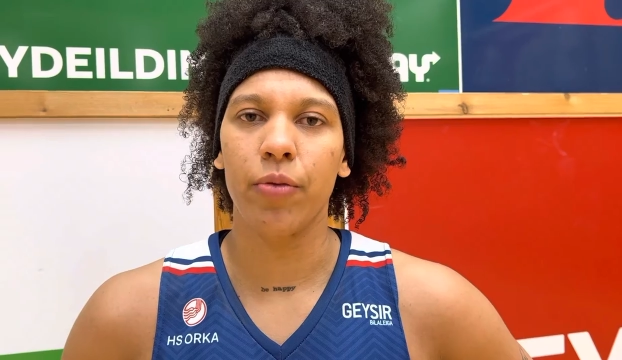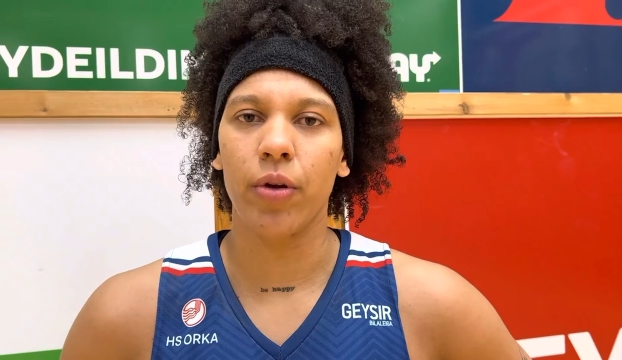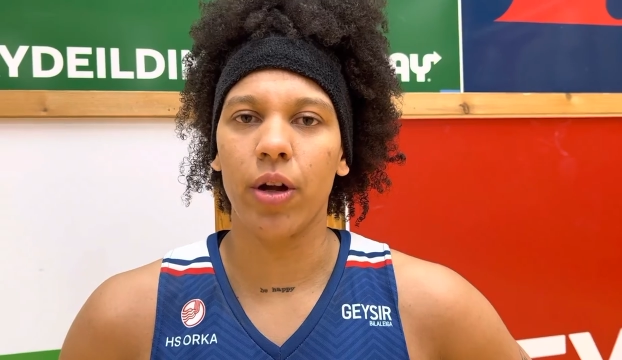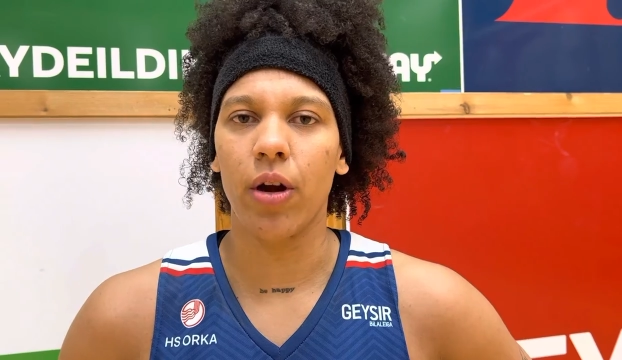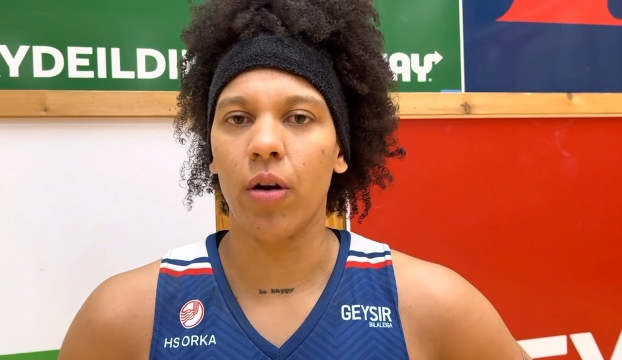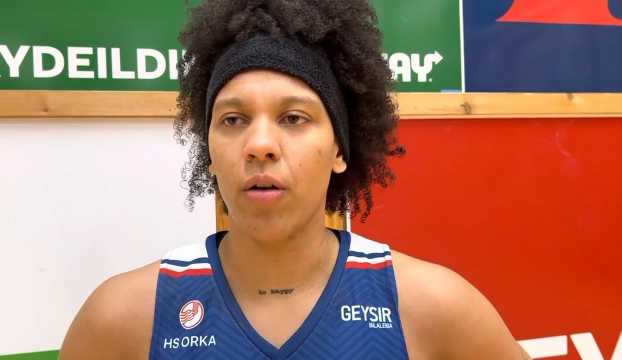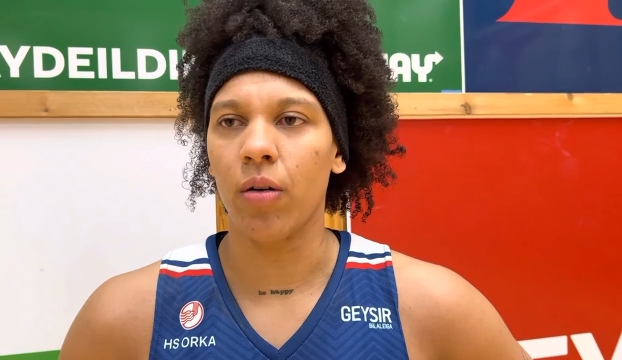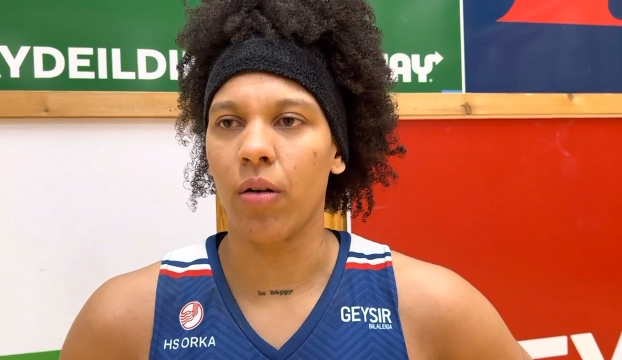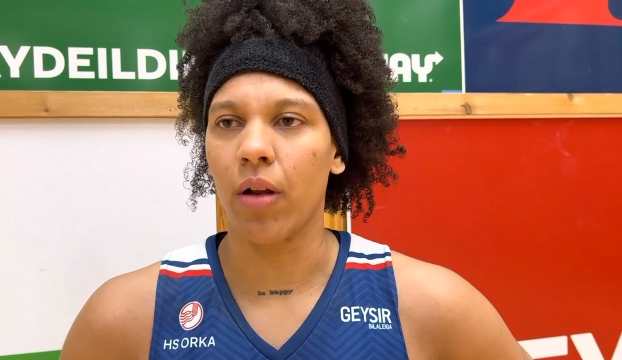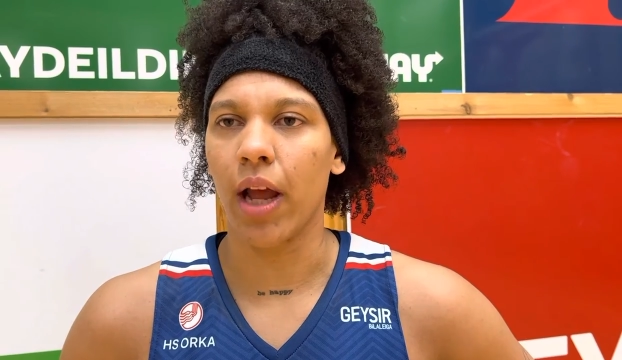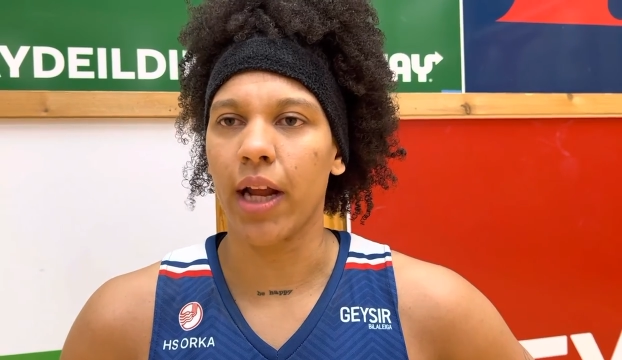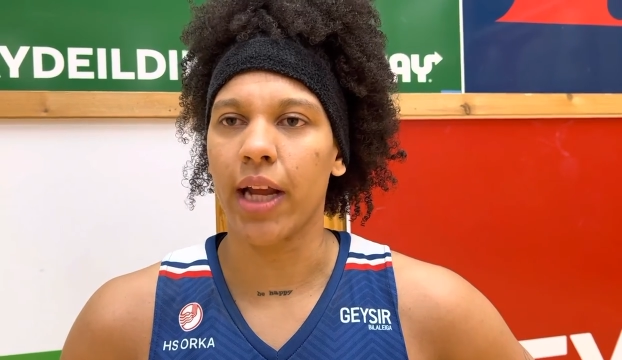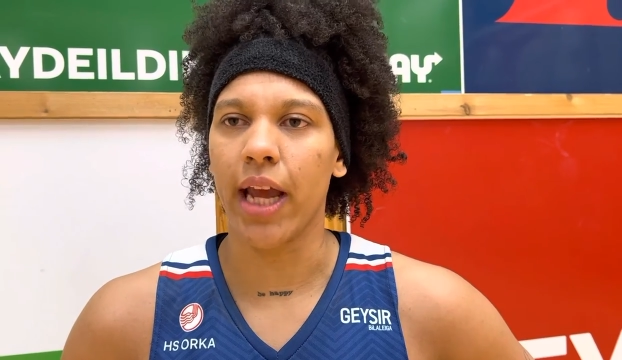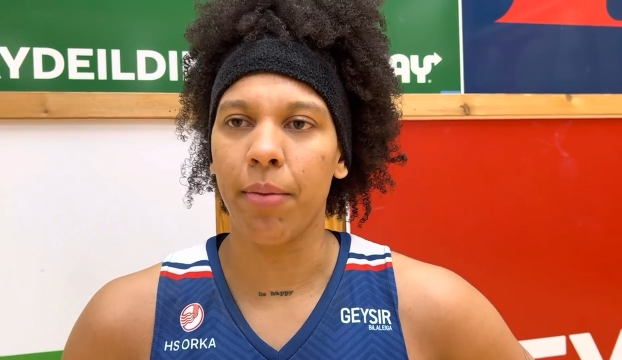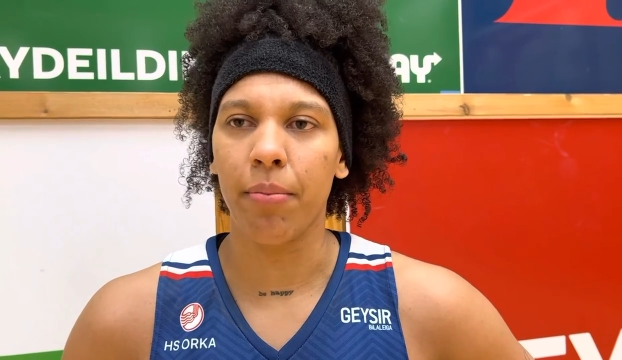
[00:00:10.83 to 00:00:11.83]
we go
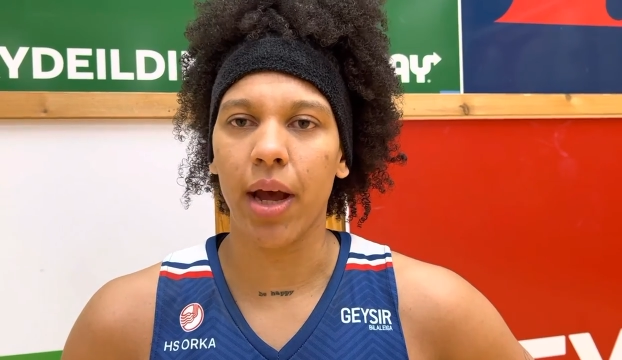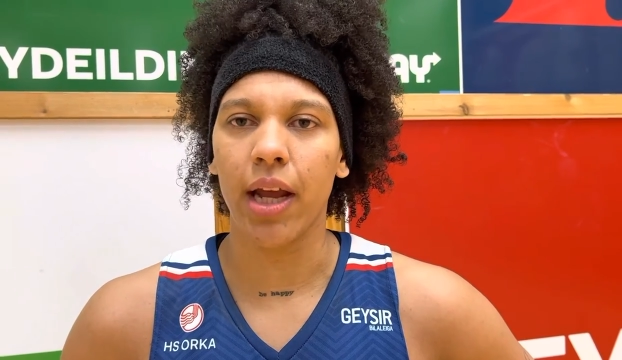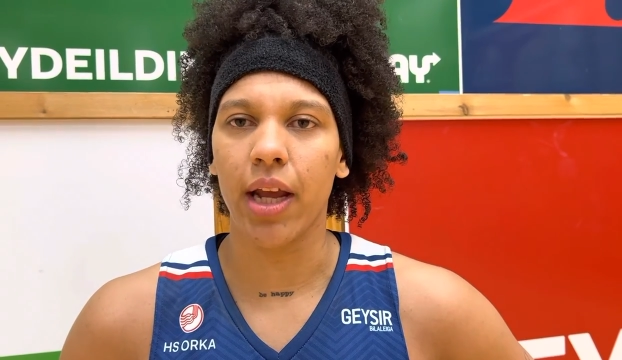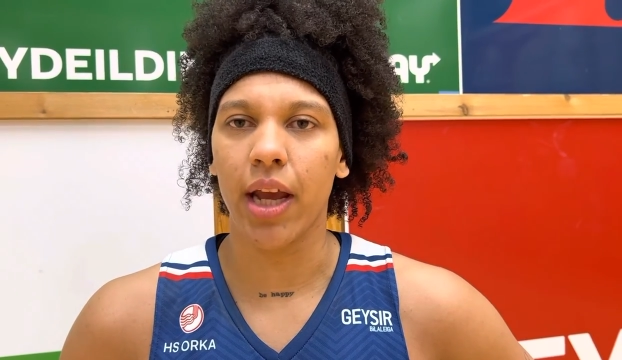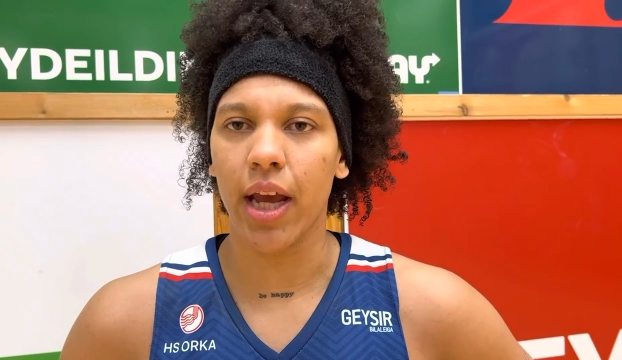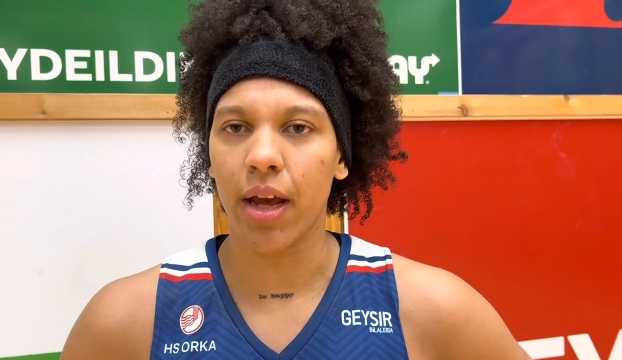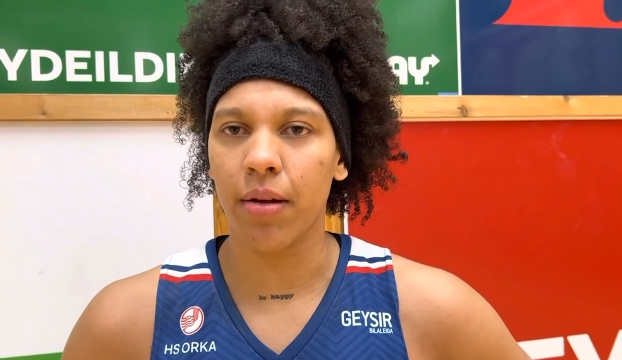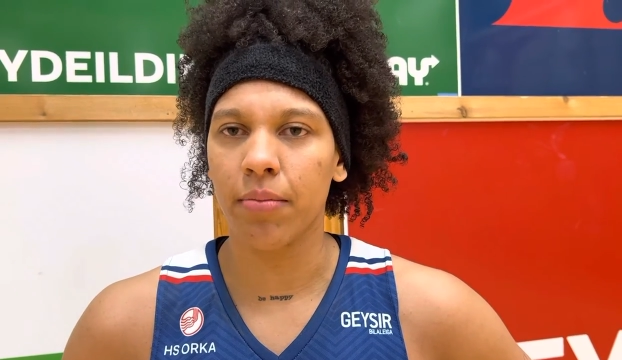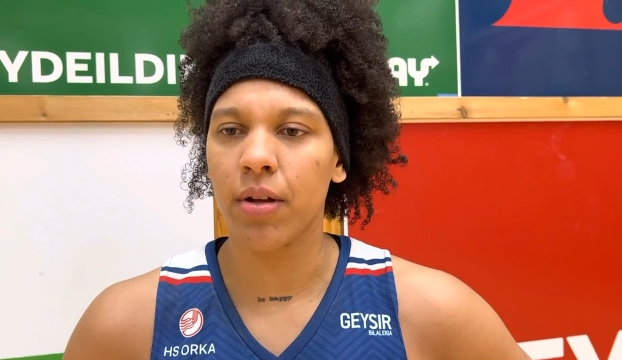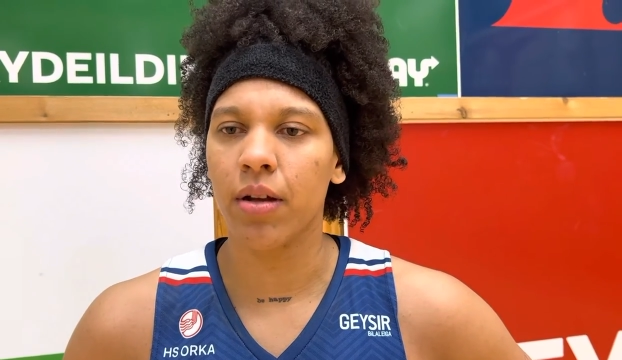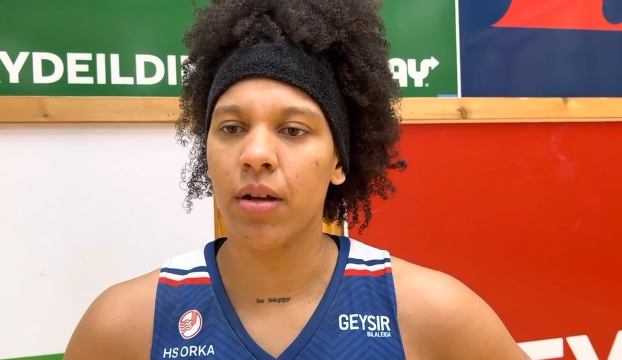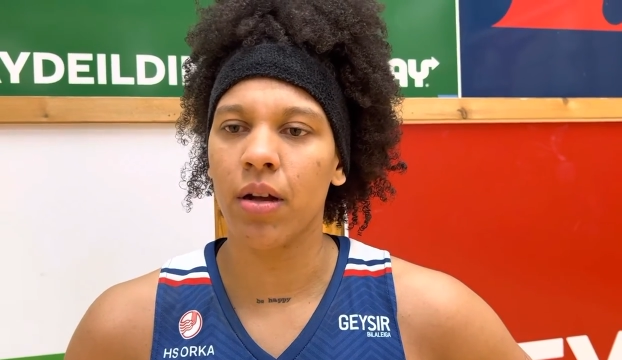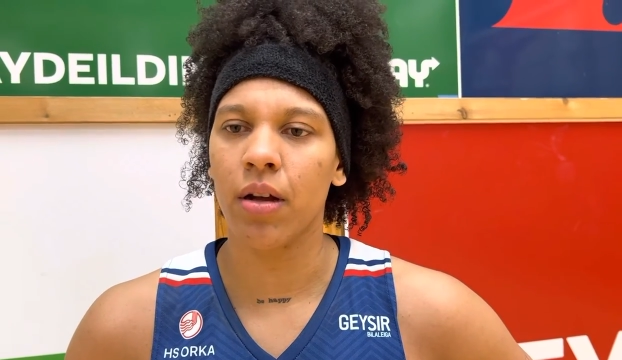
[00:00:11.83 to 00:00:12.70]
like game by game.